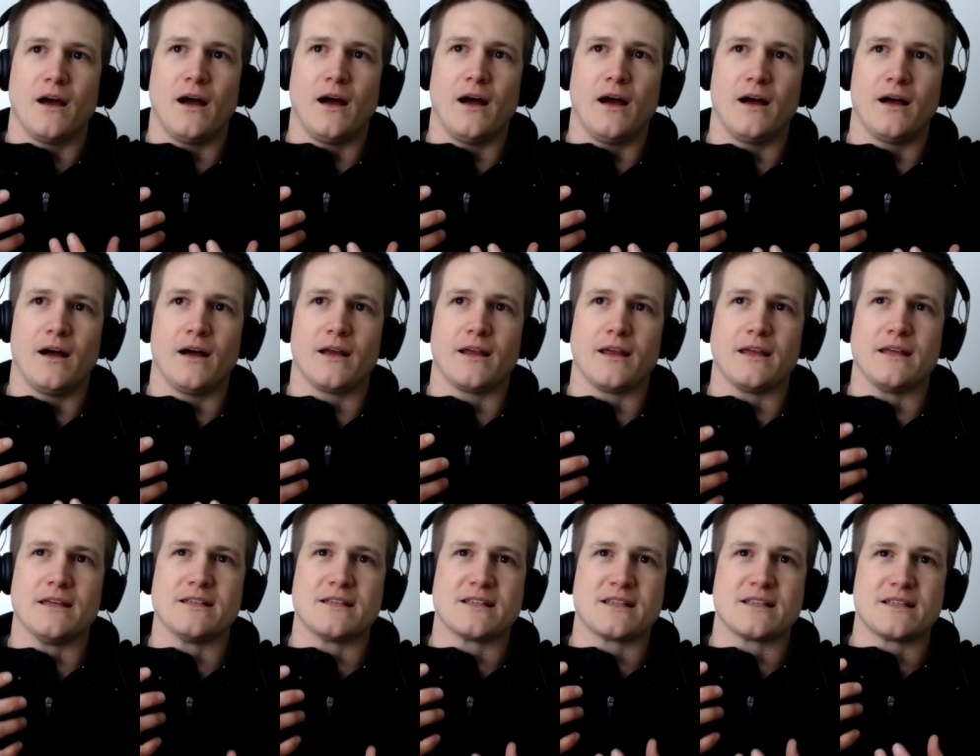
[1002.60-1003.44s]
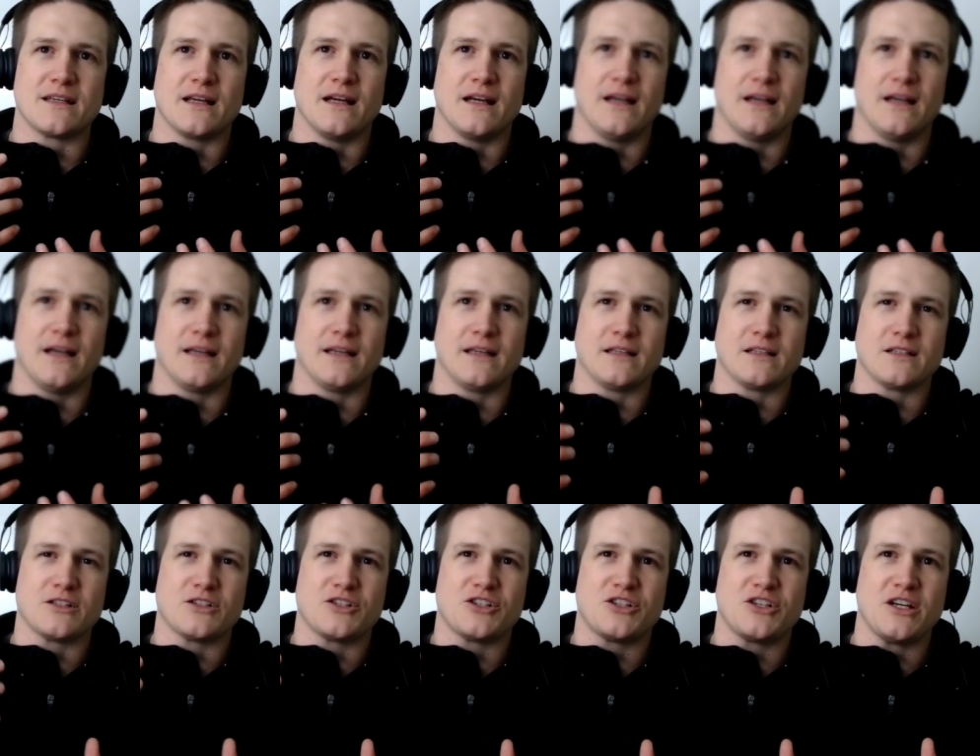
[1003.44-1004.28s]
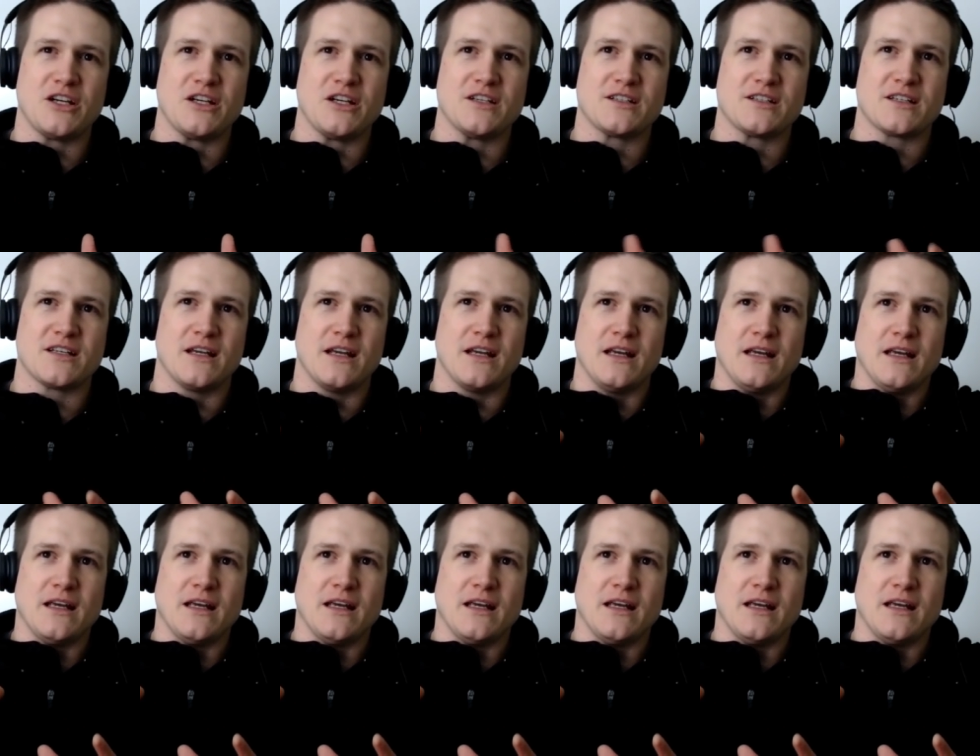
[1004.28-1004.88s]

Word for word: uh, is uh, she's